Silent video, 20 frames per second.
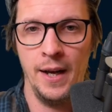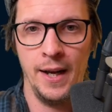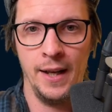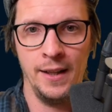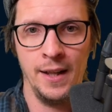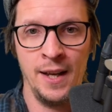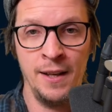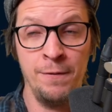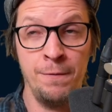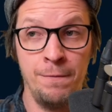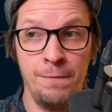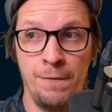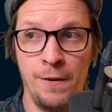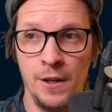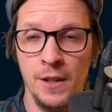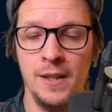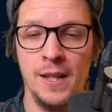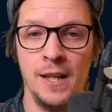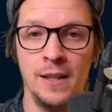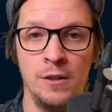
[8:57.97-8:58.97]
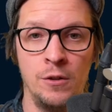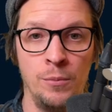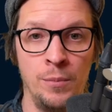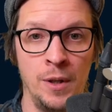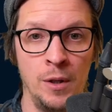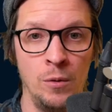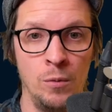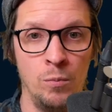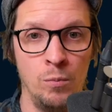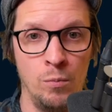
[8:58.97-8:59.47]
And I find that to
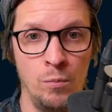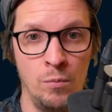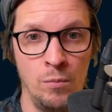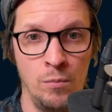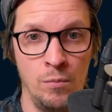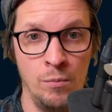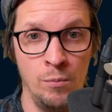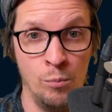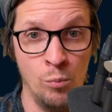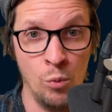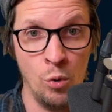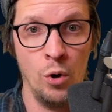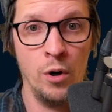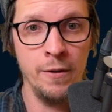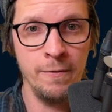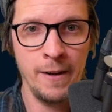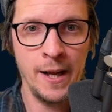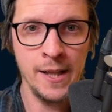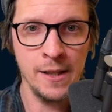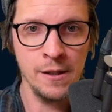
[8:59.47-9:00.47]
be more